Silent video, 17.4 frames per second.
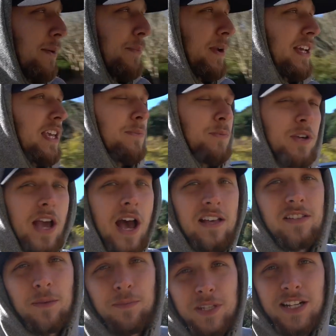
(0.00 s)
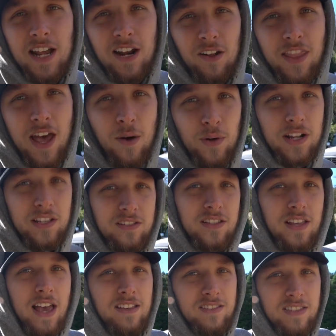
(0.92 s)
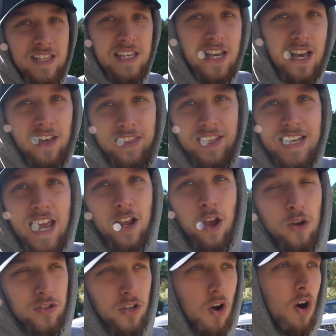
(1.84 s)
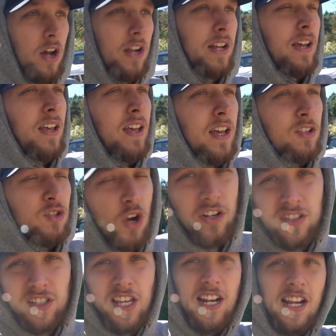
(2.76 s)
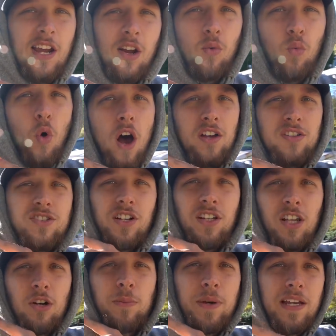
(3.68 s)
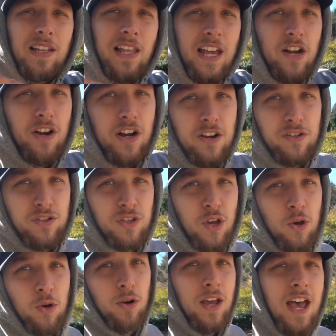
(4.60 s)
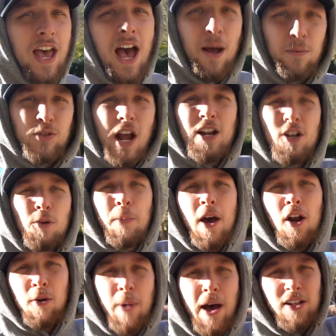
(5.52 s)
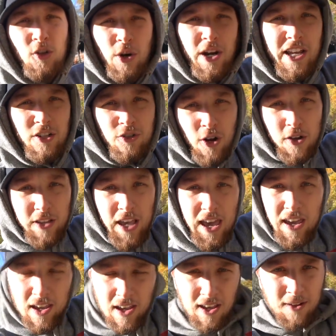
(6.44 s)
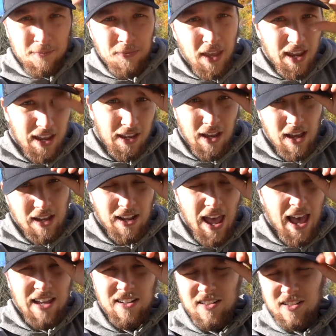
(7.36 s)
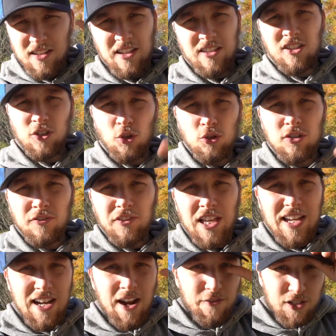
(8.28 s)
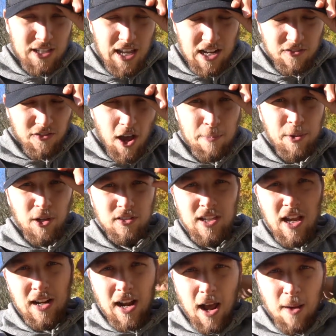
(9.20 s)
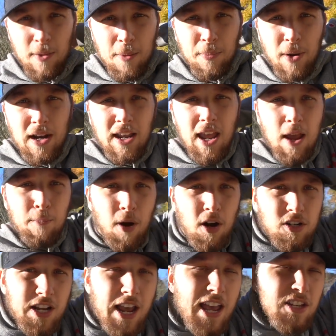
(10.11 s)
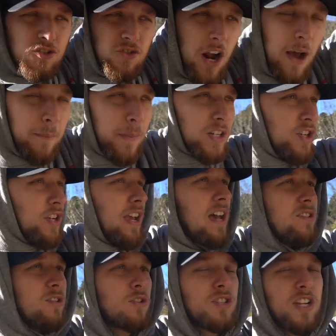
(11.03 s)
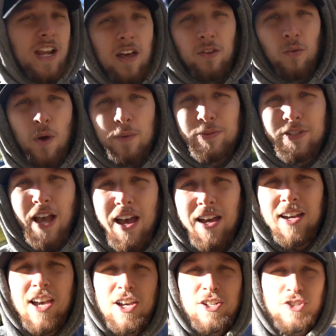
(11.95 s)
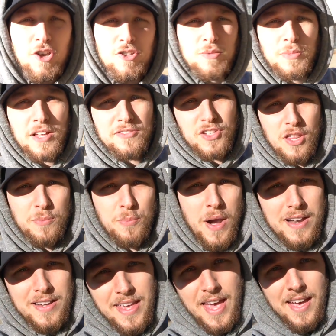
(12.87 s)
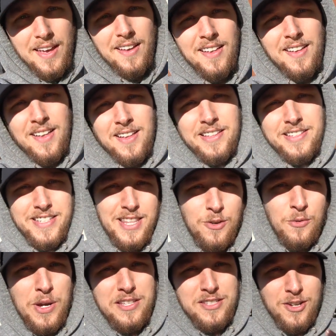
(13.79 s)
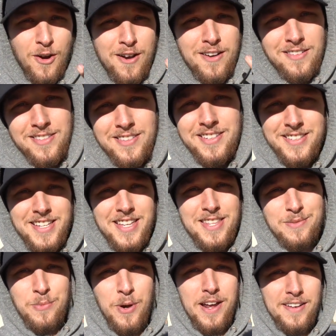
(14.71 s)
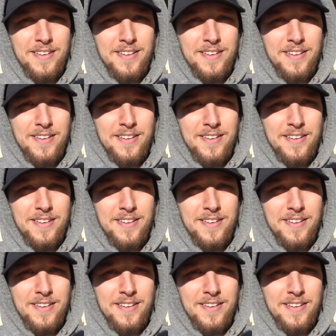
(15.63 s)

I'm going to keep you guys up to date on that one as, as the uh, the day goes on. Truck's going to get washed a little bit later here soon. I'm trying to do better about doing intros. Hey, hey, uh, at, exclusively at NeverSatisfiedBuilds.com, that Bread Gang merch has dropped. Make sure you guys go check out the website. Show some love to the Bread Gang. Let's get the week started. Let's get this bread.